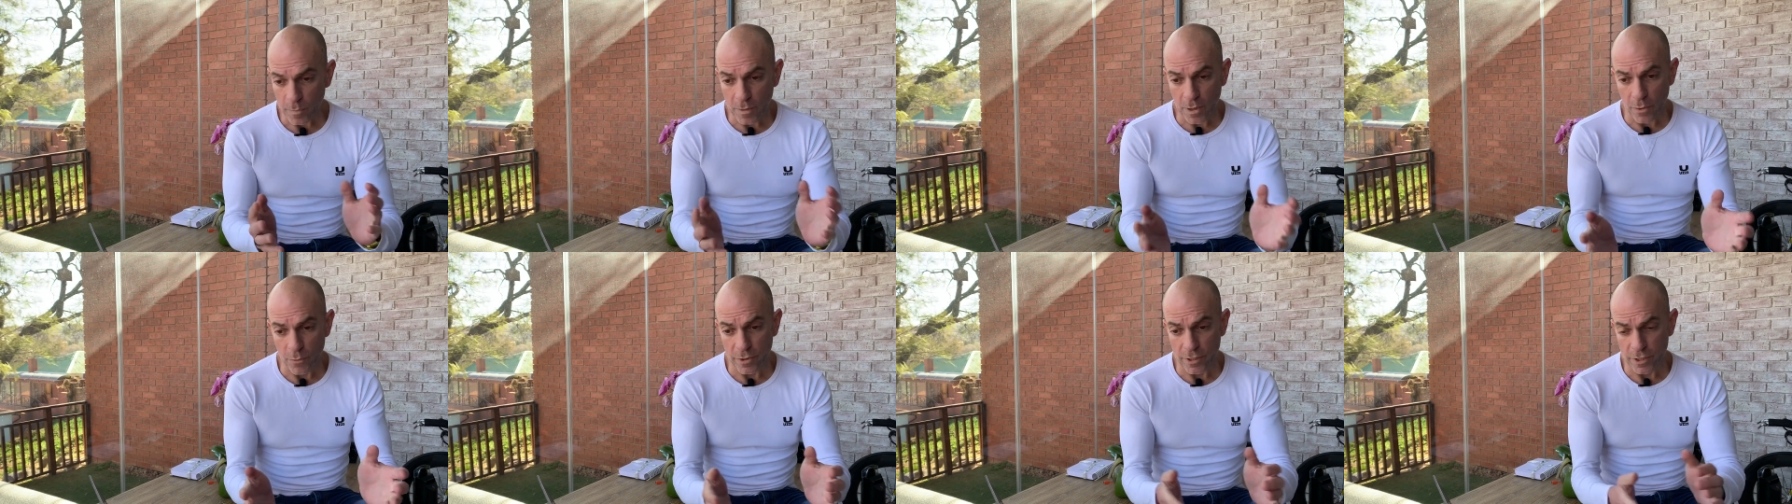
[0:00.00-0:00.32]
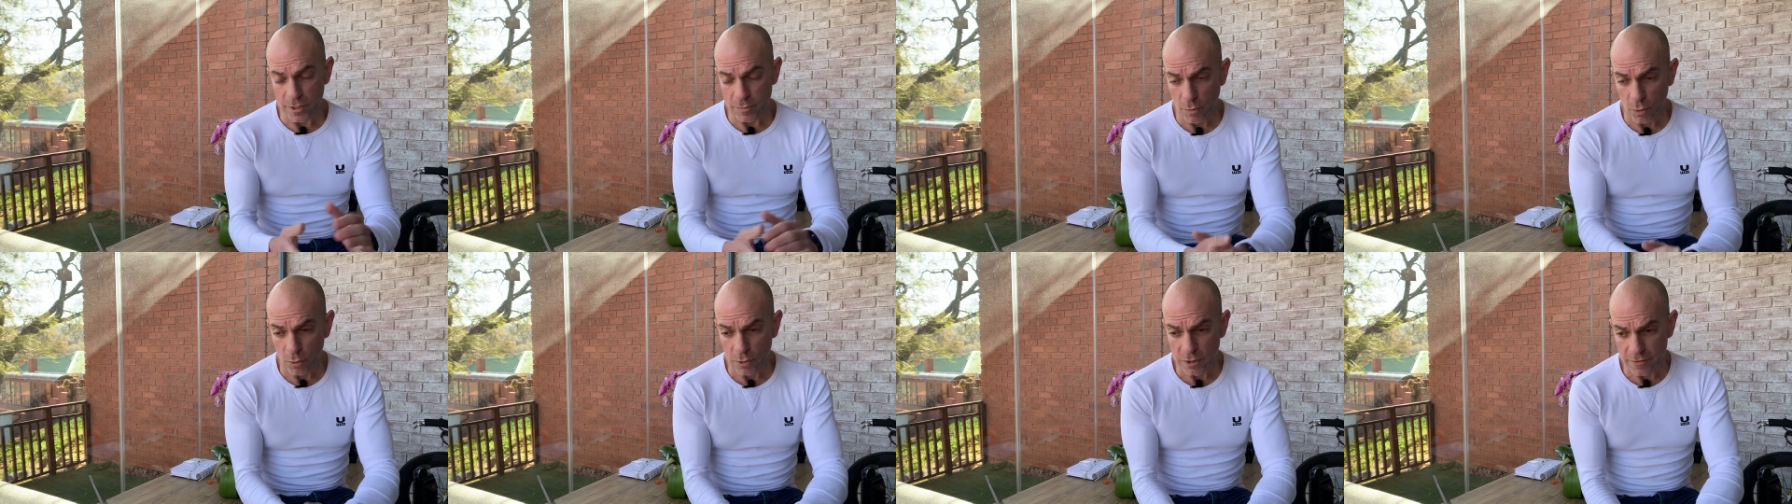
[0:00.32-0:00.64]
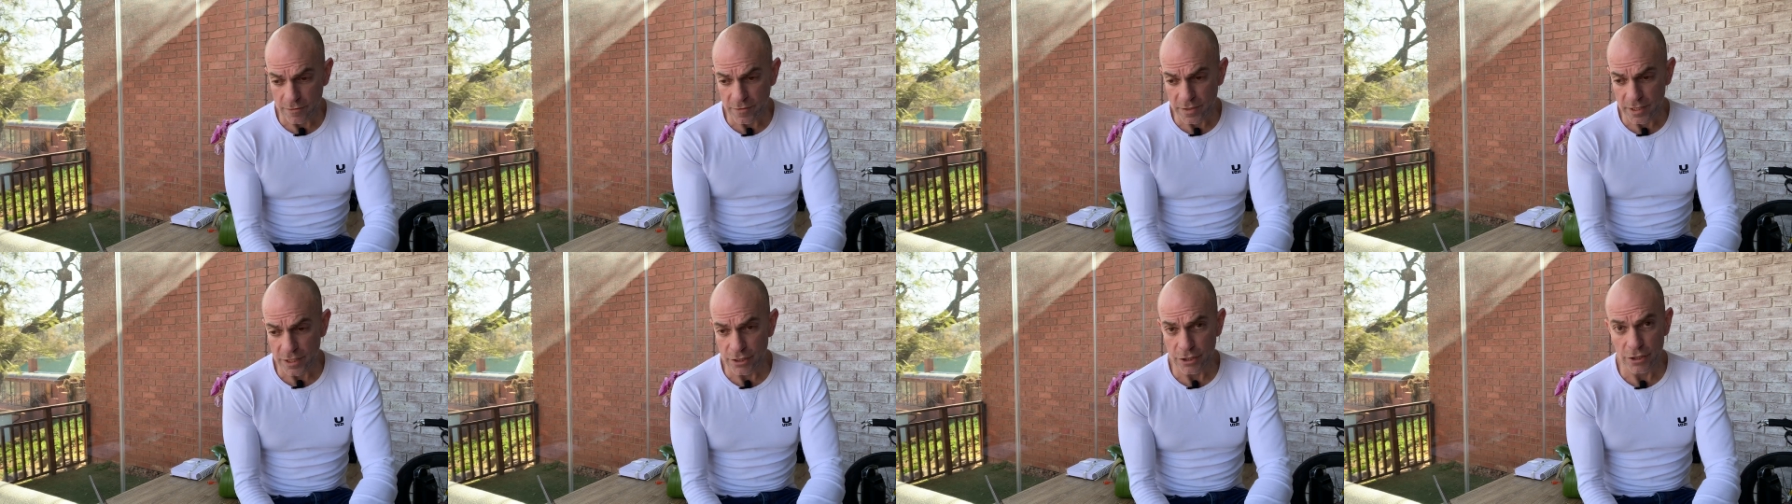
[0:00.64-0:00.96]
with a sports
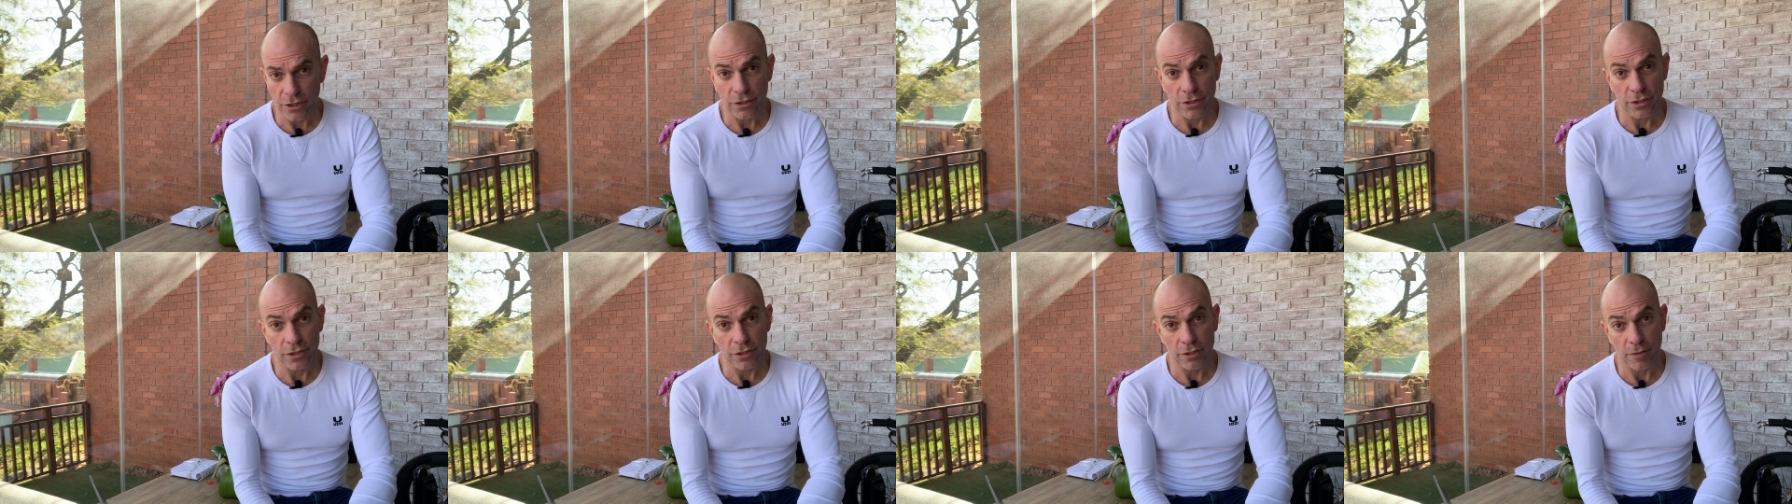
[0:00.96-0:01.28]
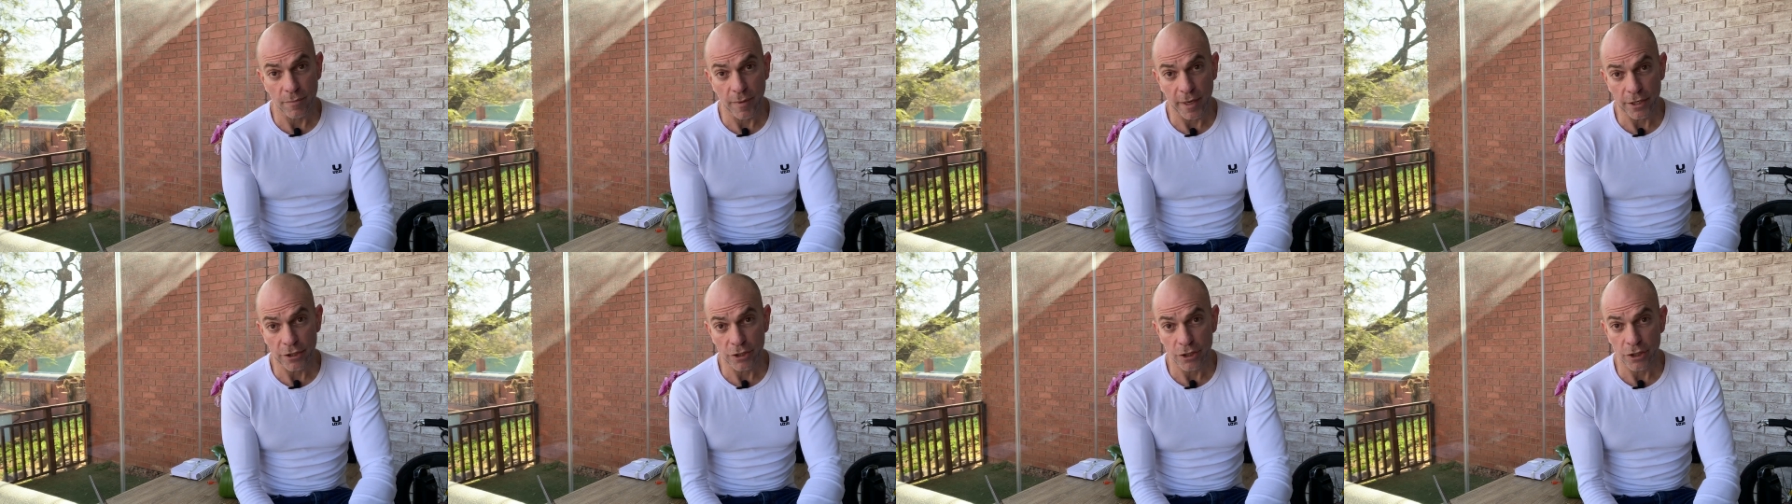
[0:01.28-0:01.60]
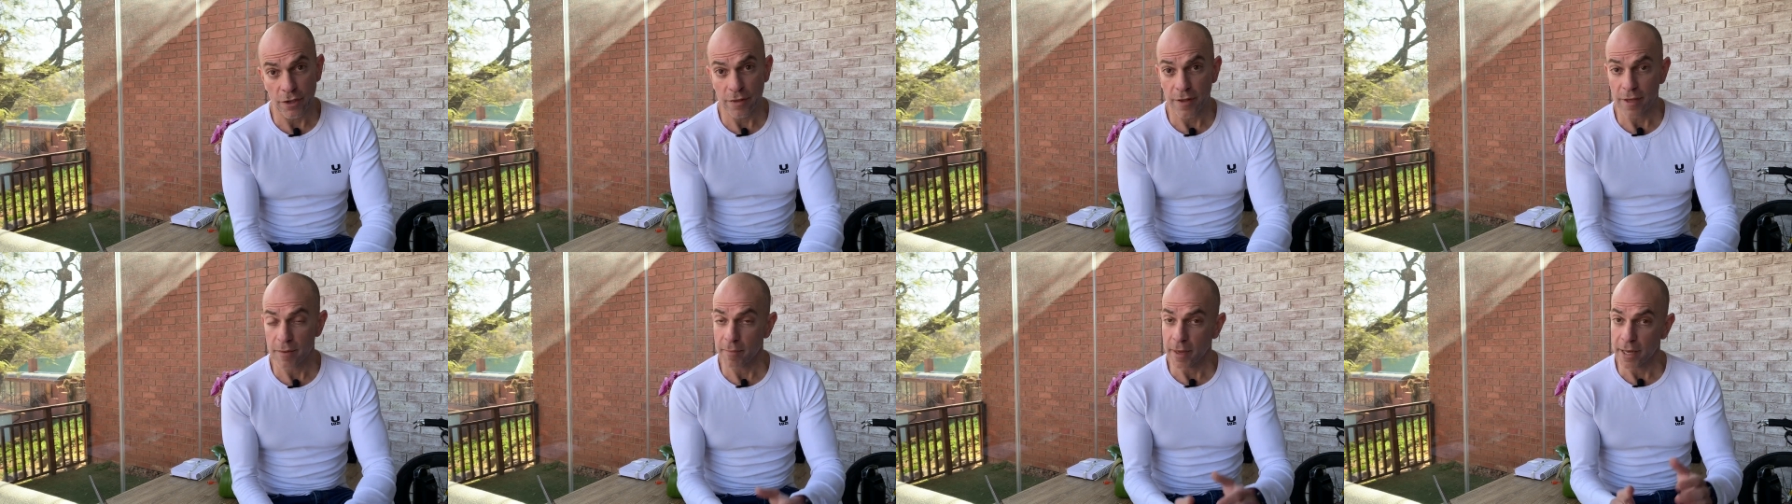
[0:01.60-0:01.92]
physician just to make sure
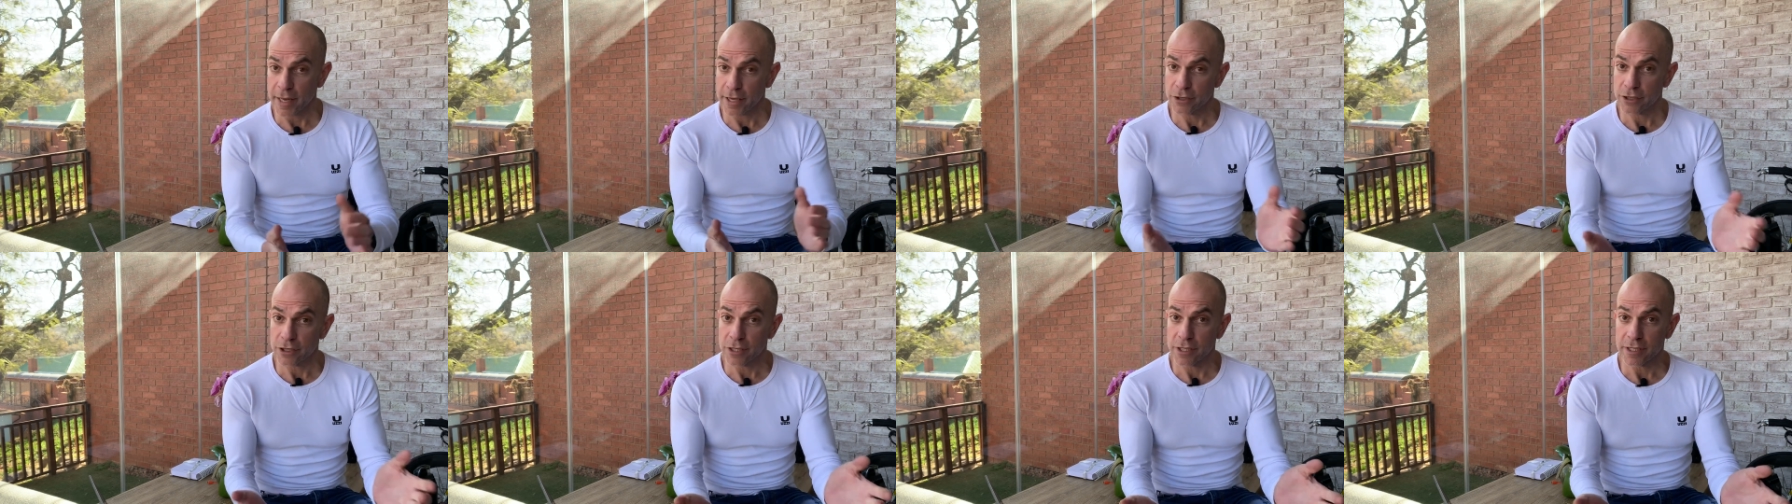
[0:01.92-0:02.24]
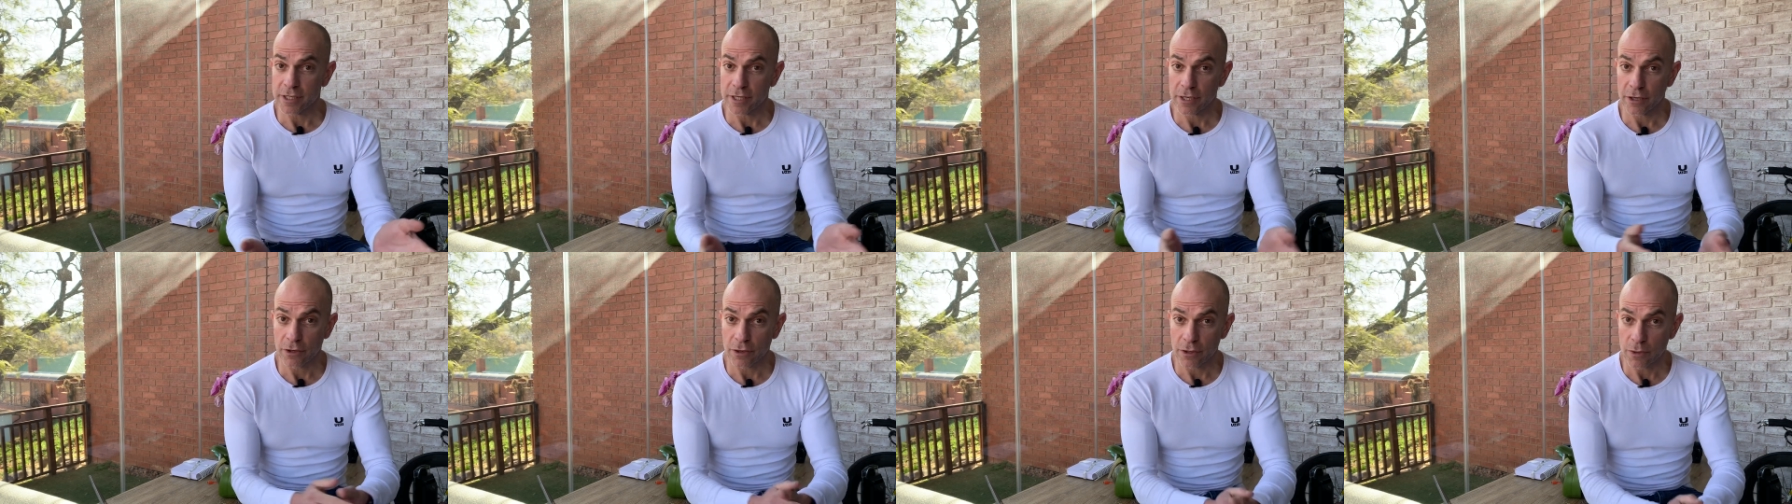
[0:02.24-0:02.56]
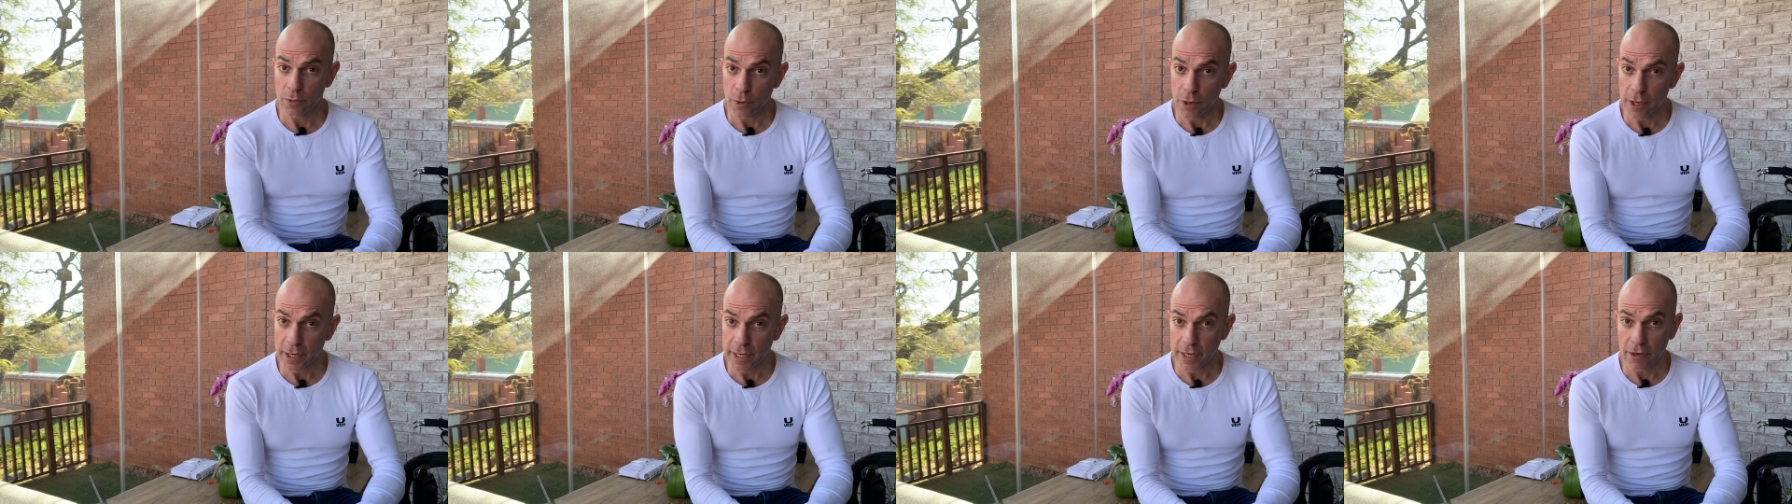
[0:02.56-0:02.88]
that my engine is in good
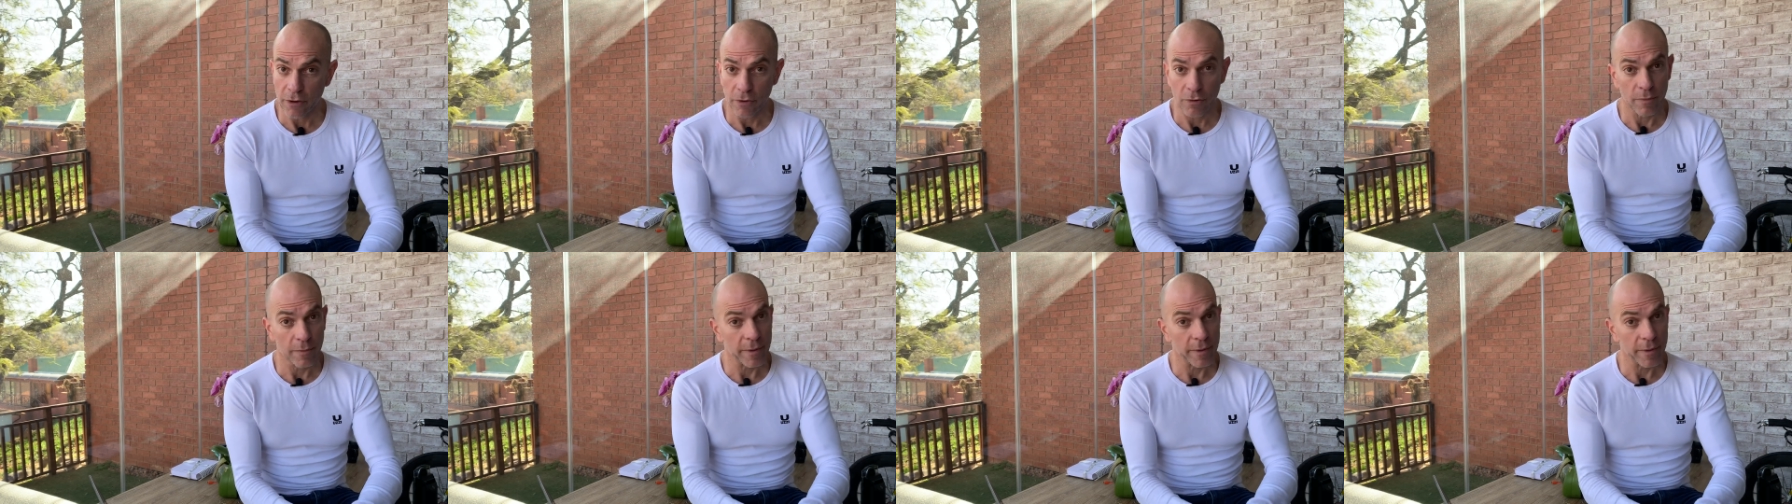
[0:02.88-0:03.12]
working order.